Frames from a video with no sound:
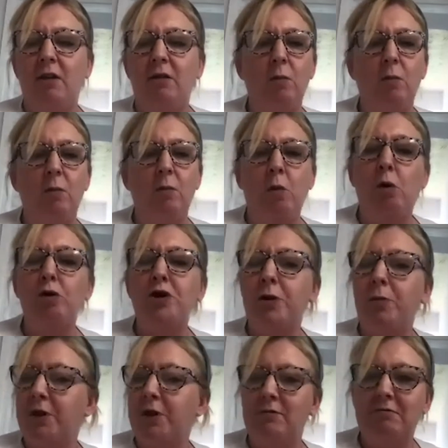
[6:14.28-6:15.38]
Water
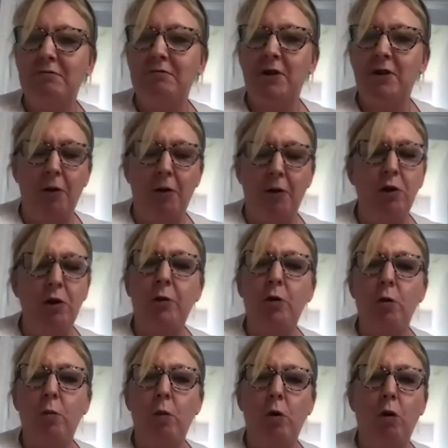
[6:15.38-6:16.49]
would go
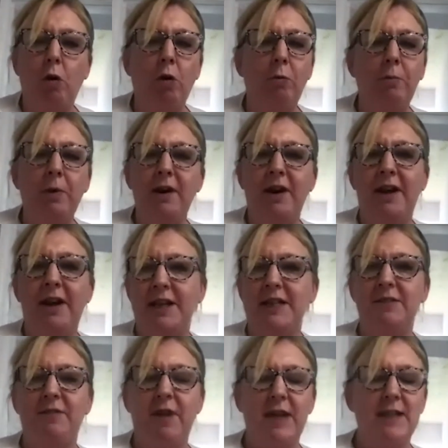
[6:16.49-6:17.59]
lukewarm, and
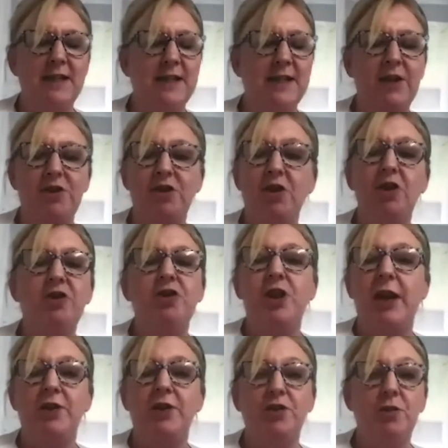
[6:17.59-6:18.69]
as Fran said, you couldn't
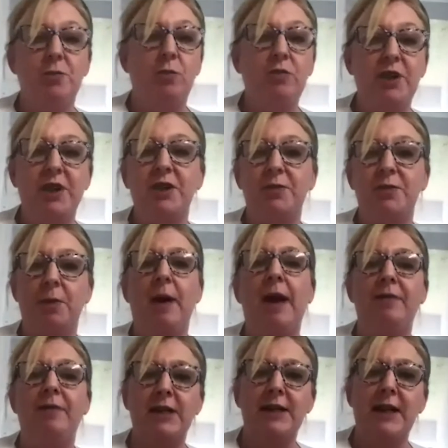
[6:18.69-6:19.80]
change the water because we were
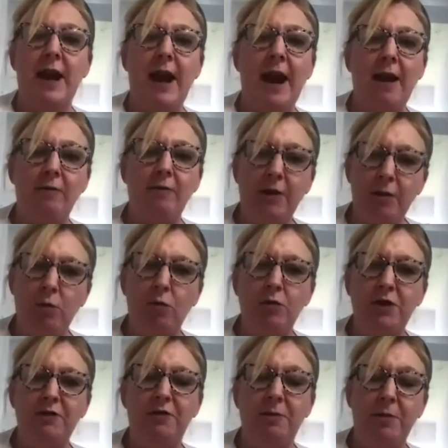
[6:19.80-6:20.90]
having to carry
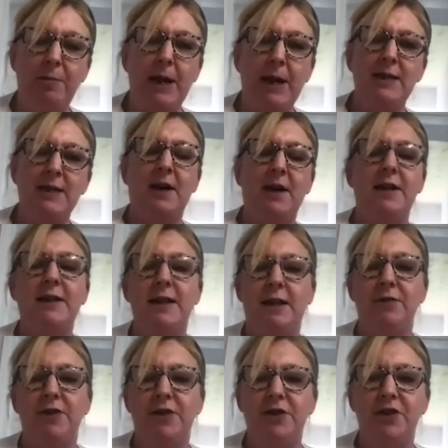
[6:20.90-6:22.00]
water from the bedside down
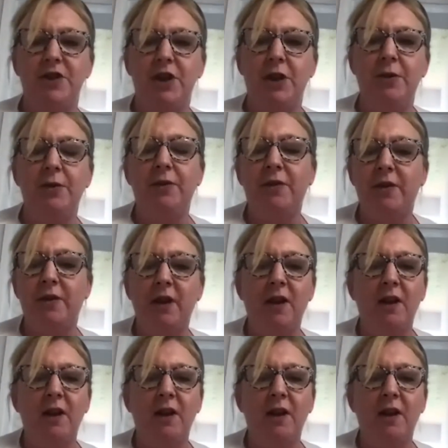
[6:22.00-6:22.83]
to the sluice,